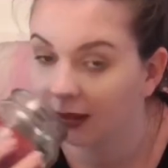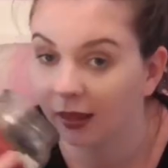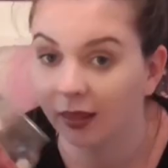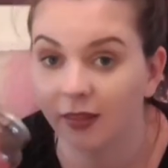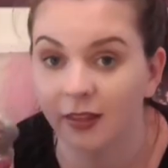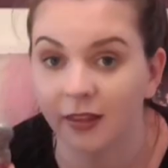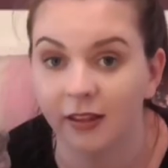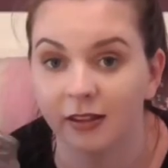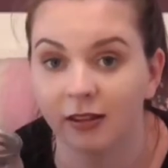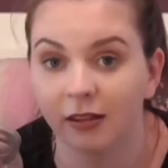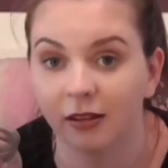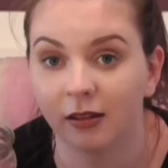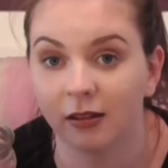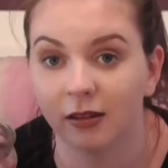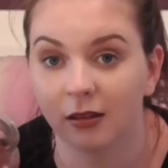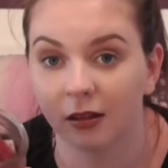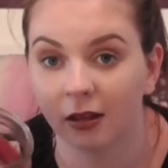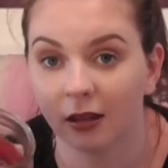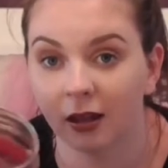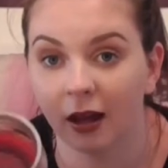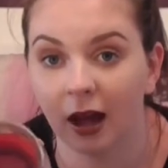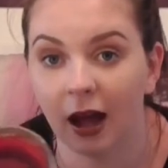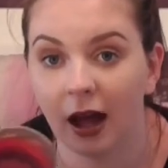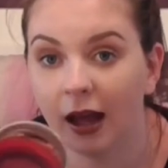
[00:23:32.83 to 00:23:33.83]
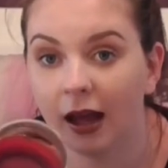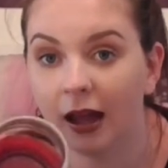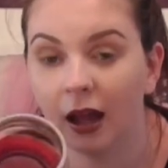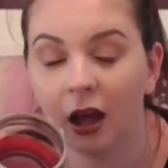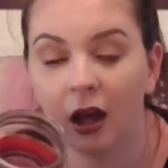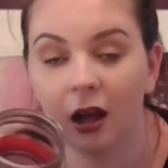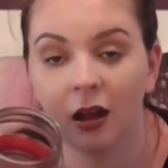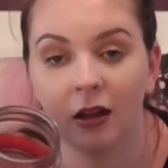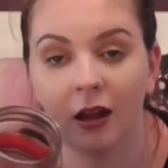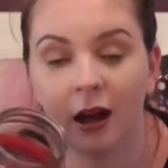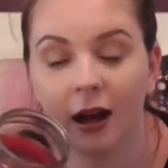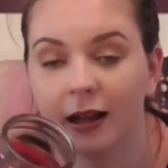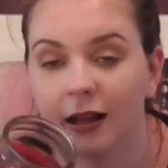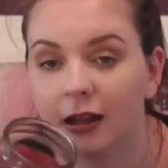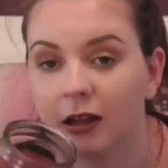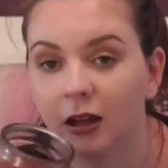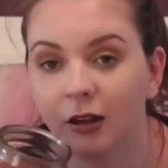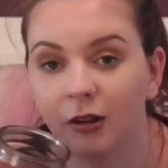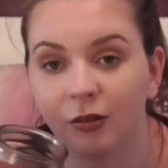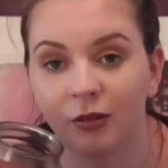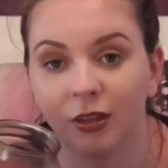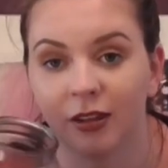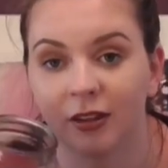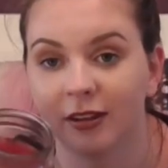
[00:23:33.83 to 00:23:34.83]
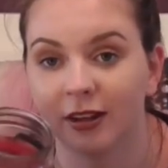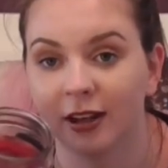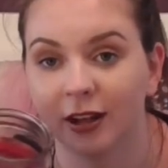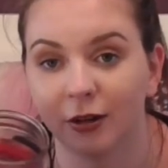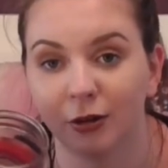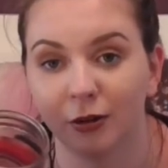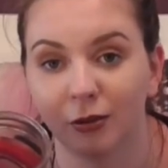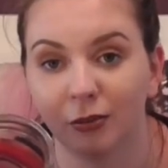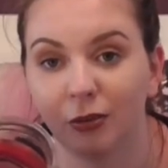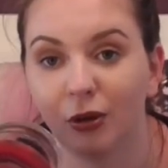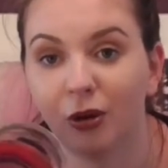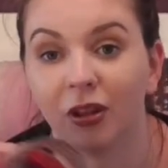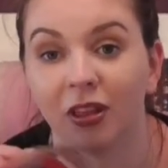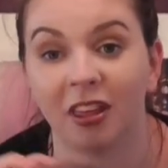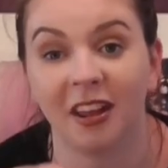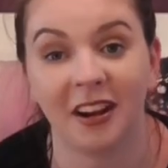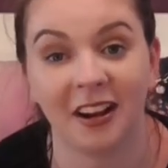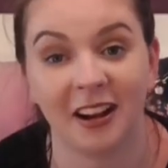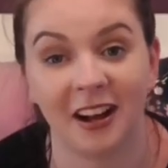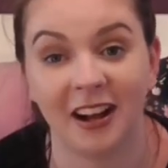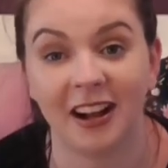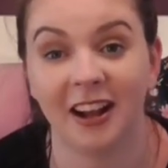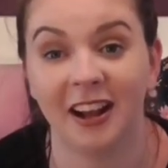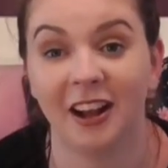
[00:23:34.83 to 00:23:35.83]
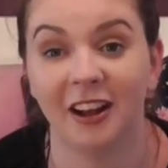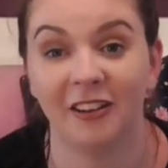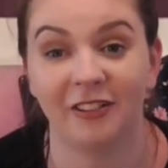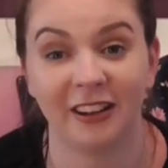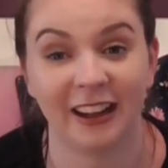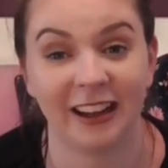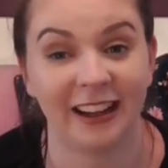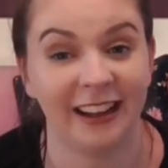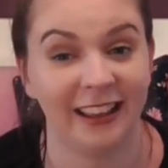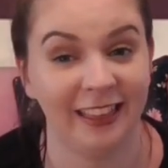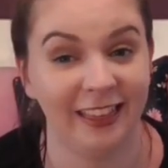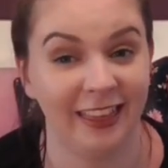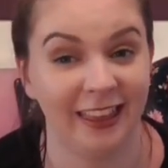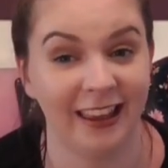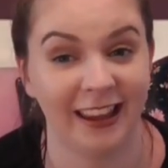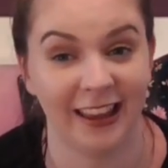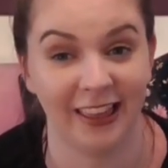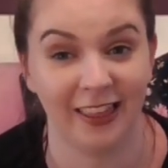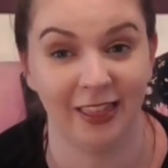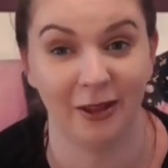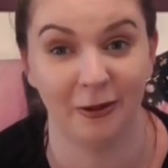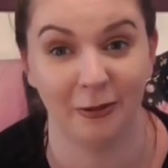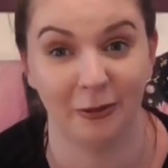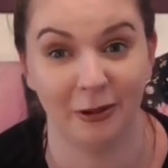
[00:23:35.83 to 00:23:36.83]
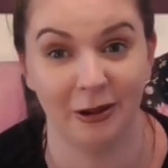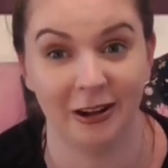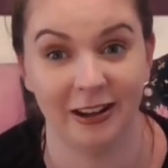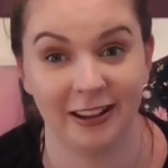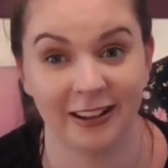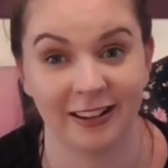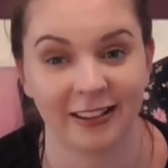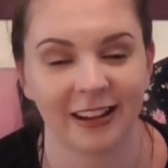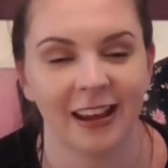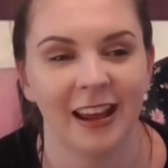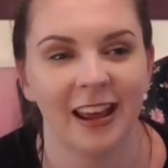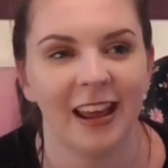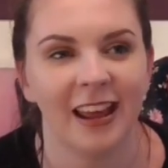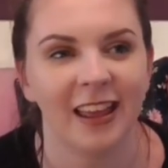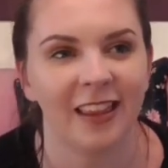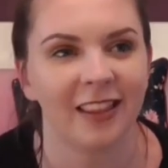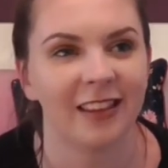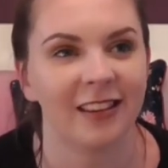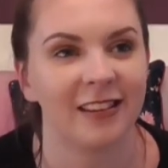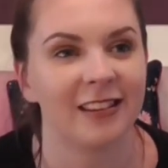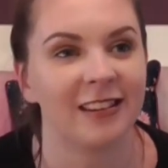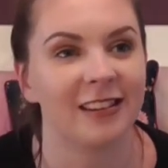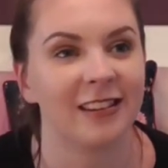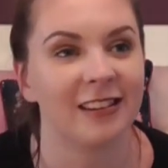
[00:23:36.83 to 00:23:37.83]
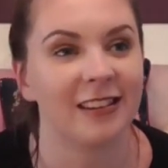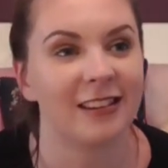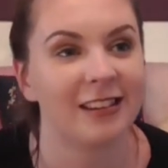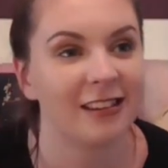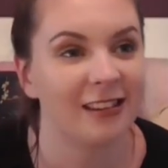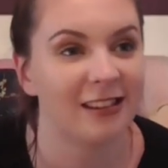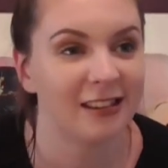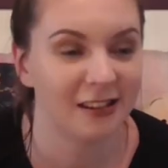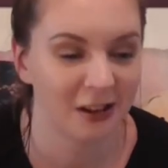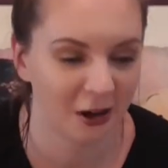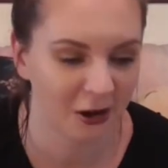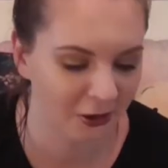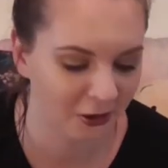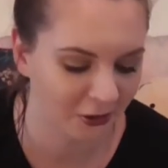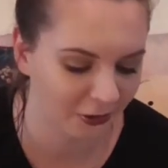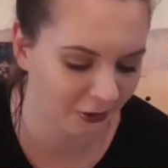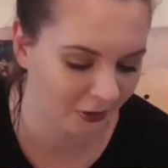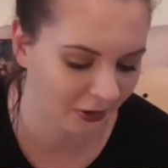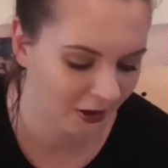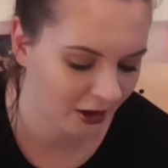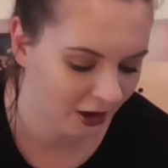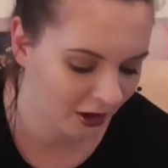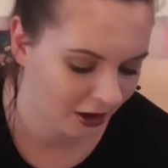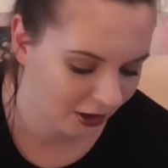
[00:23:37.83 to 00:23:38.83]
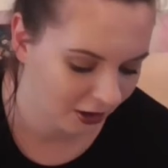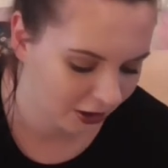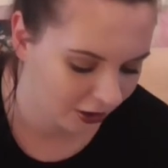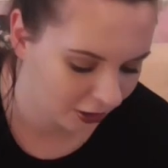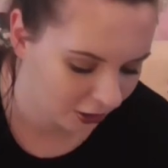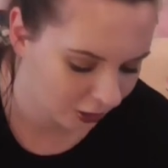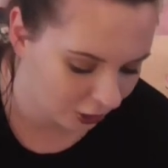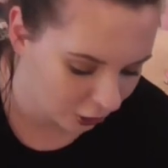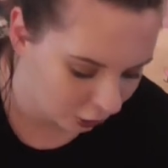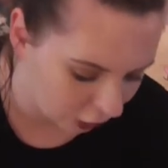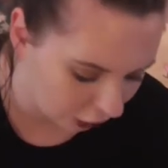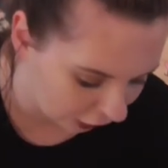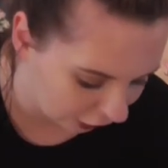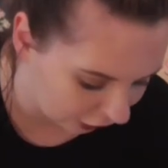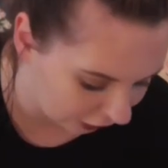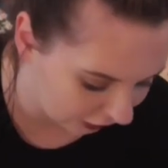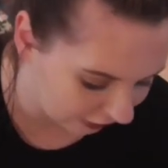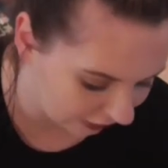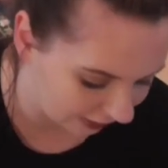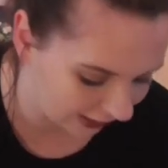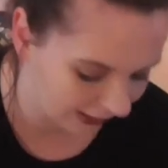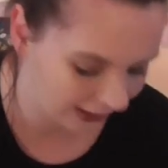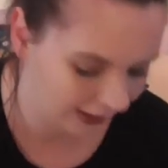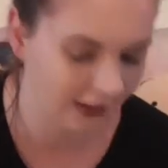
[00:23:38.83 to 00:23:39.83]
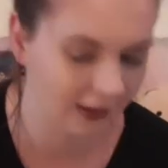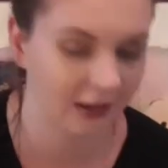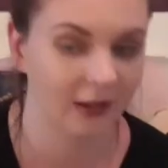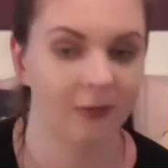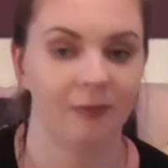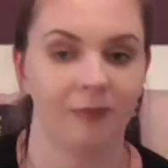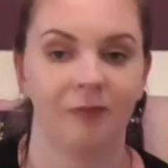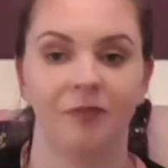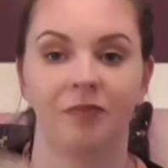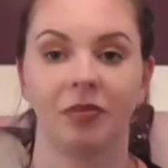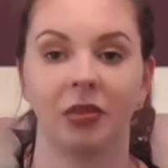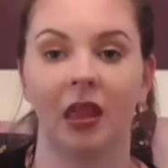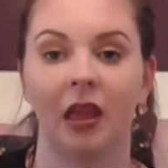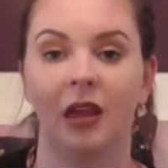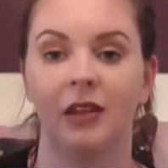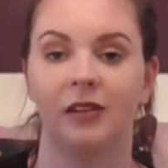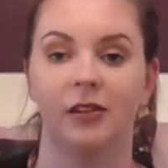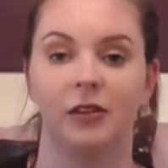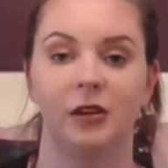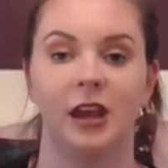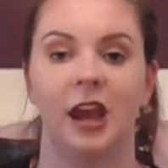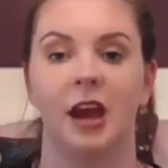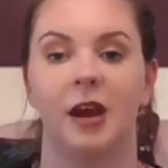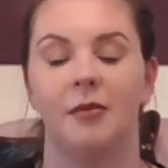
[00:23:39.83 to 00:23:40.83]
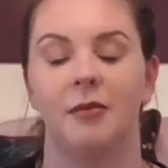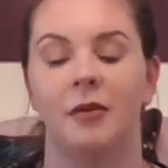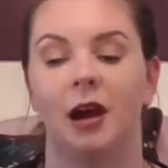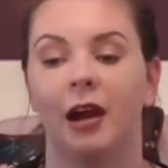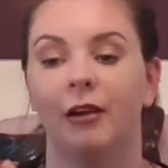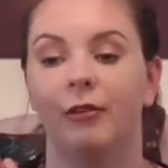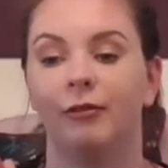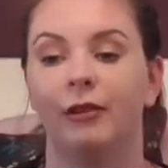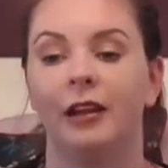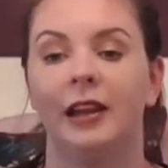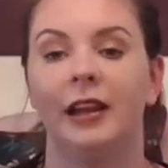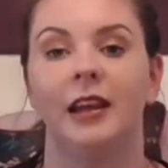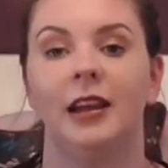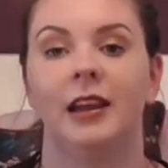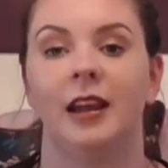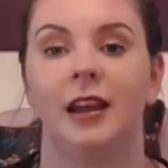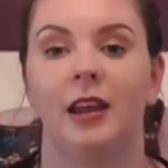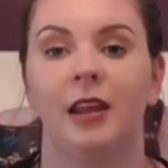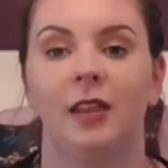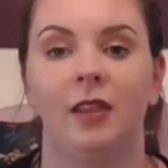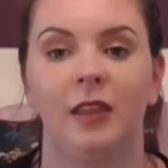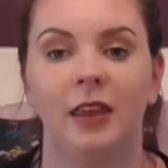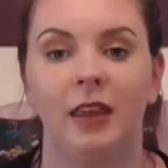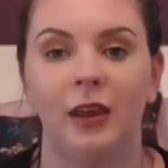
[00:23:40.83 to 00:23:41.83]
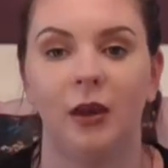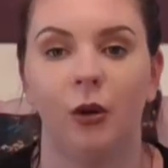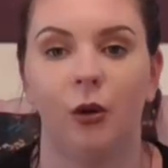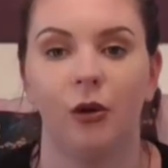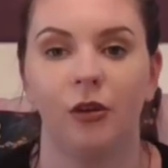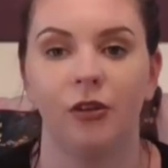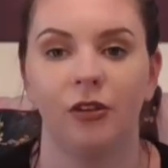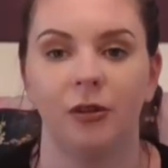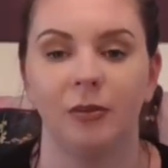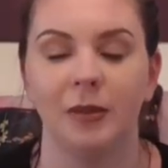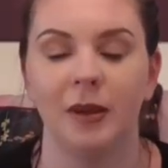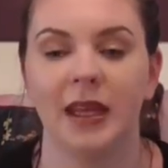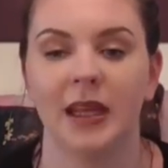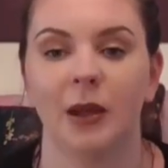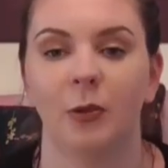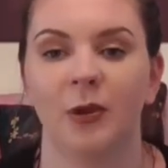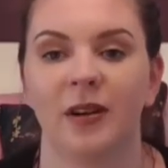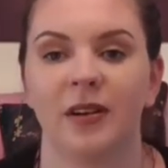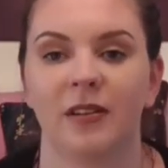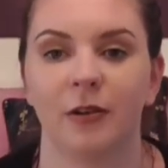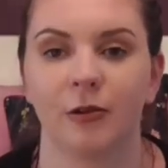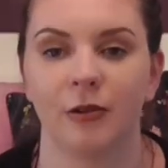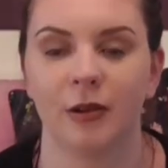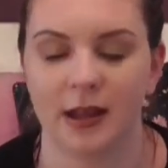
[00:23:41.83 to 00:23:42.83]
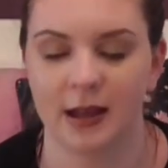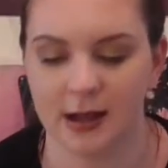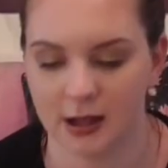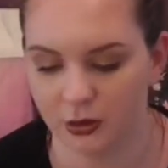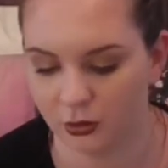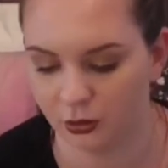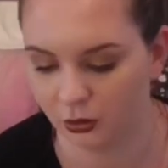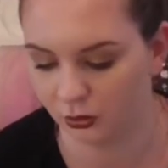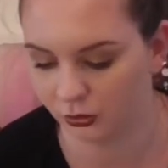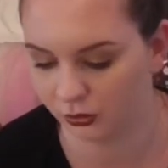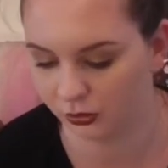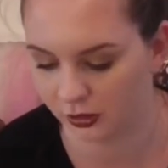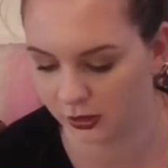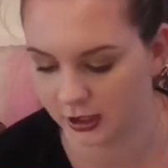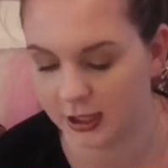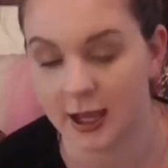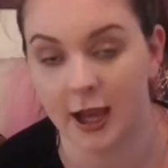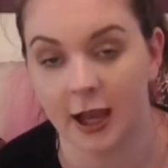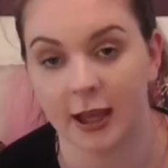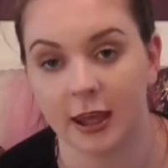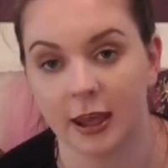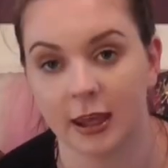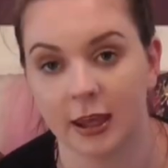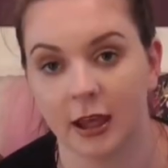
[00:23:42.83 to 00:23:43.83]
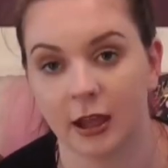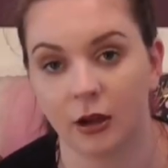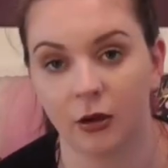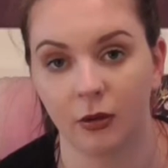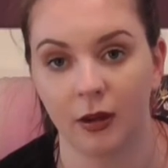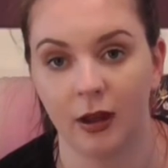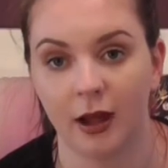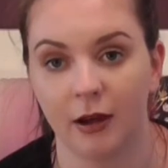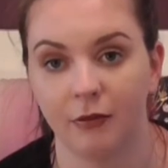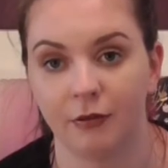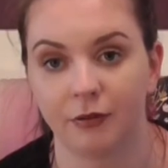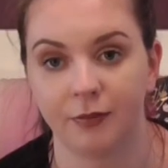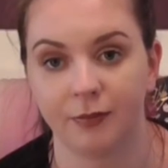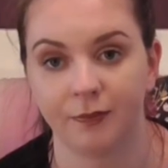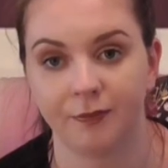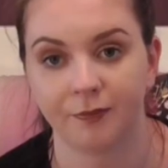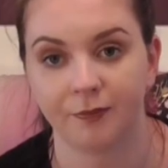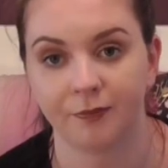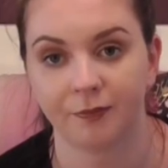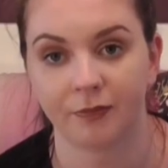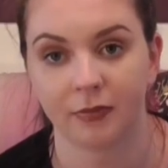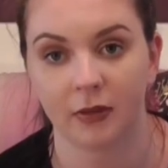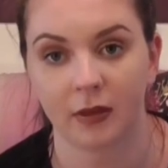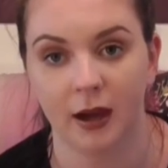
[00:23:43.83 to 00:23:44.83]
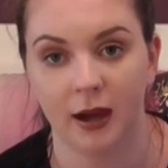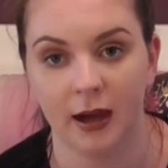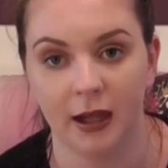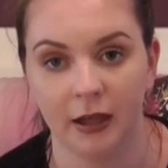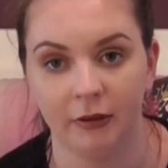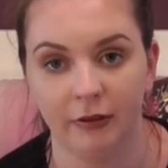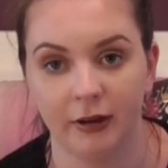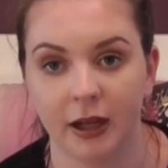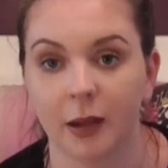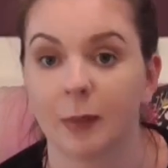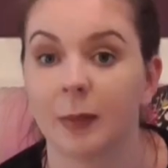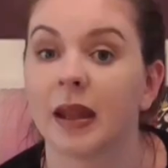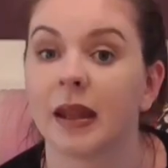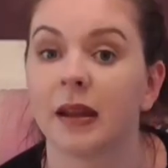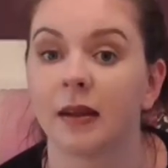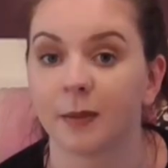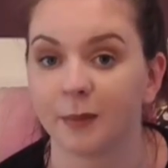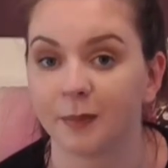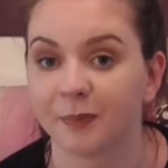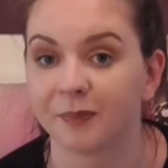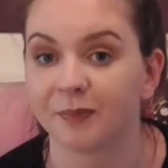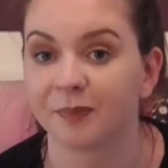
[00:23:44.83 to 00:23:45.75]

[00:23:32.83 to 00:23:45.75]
This is, I love this candle more than I love anything in the world. This is so good. So yeah, I really like the autumny, wintry candles that Yankee Candle have. Highly recommend.